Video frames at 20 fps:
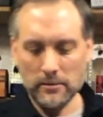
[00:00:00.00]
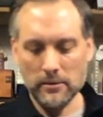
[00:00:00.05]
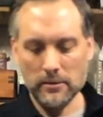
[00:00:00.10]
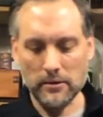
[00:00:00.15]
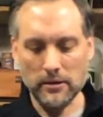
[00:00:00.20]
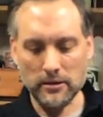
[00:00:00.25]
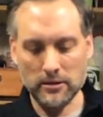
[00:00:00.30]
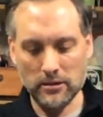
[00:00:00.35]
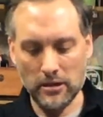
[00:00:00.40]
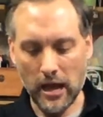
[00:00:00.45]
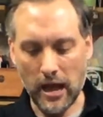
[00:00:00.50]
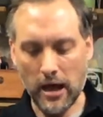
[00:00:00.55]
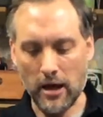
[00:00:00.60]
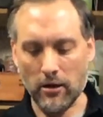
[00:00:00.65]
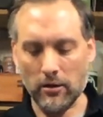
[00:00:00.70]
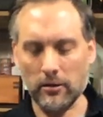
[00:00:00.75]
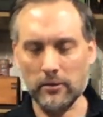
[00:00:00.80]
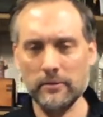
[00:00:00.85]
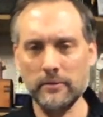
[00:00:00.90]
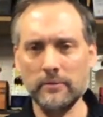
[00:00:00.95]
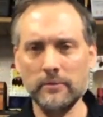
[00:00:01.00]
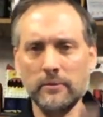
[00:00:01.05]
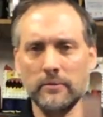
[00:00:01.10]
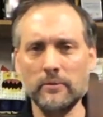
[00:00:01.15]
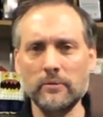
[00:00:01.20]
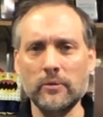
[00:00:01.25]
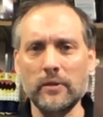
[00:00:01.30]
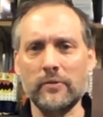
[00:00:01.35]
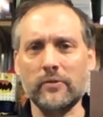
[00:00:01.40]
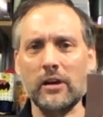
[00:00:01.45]
this tail.
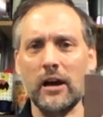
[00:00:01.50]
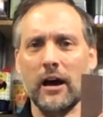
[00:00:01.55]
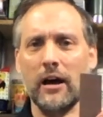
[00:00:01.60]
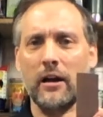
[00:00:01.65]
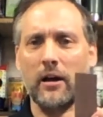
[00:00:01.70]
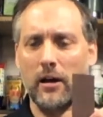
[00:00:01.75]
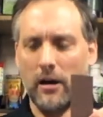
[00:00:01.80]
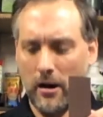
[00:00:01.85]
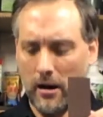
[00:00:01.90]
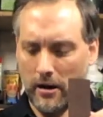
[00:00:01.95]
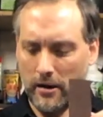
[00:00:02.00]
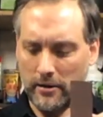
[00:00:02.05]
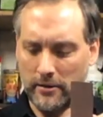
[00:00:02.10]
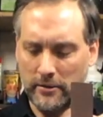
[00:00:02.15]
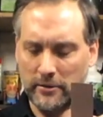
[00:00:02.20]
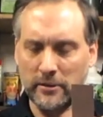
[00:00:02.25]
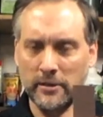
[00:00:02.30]
We've got our